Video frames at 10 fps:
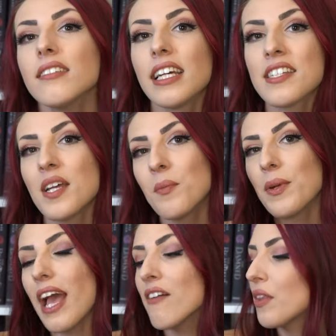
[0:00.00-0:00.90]
Next up,
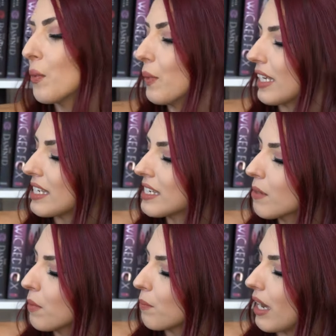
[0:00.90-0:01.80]
we have The Wicked
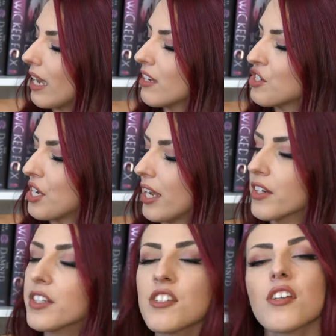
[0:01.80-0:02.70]
Deep by Shea
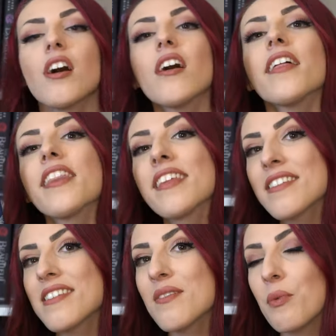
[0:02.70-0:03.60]
Ernshaw.
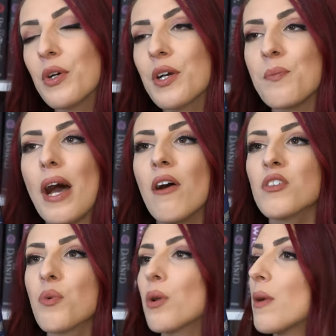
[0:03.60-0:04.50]
This is a book
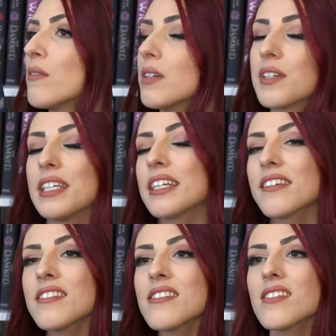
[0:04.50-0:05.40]
about one of my favorite
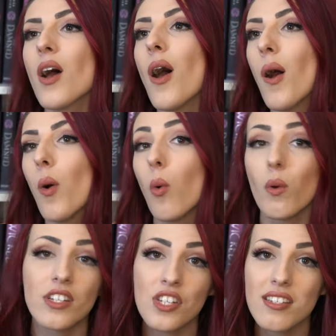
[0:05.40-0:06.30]
things,
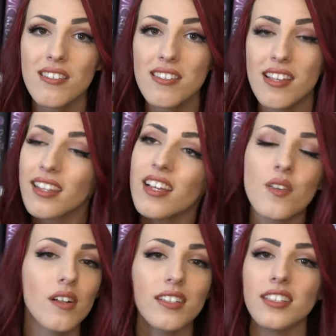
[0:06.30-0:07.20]
witches, and that's
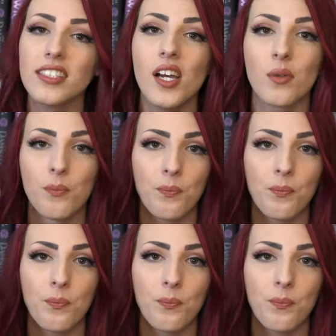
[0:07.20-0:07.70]
all I need to know.